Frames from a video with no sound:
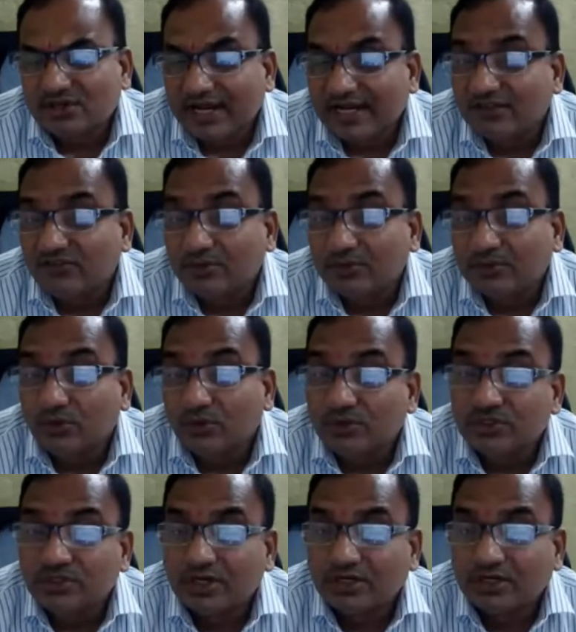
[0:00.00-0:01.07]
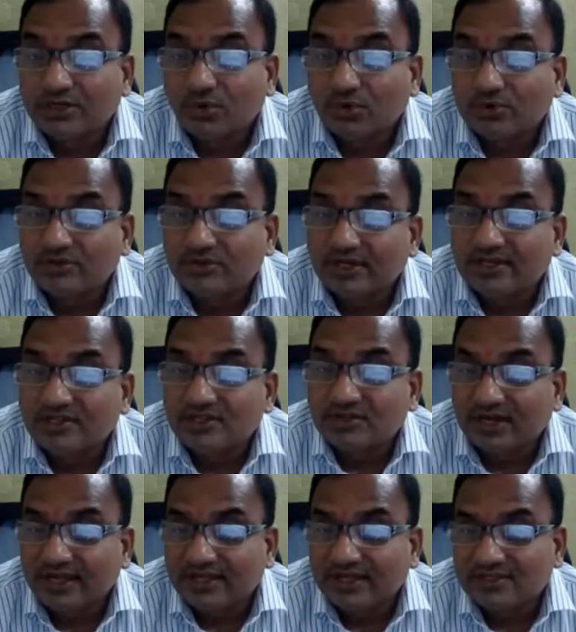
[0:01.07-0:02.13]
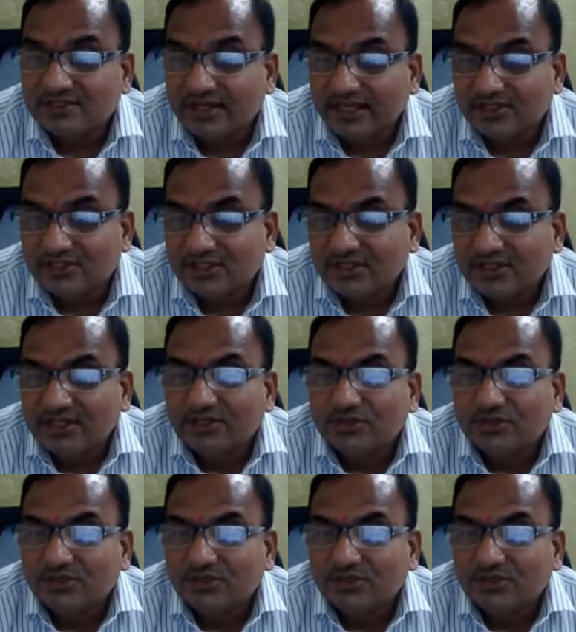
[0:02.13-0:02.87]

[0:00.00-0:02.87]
right from the original court, that is trial stage,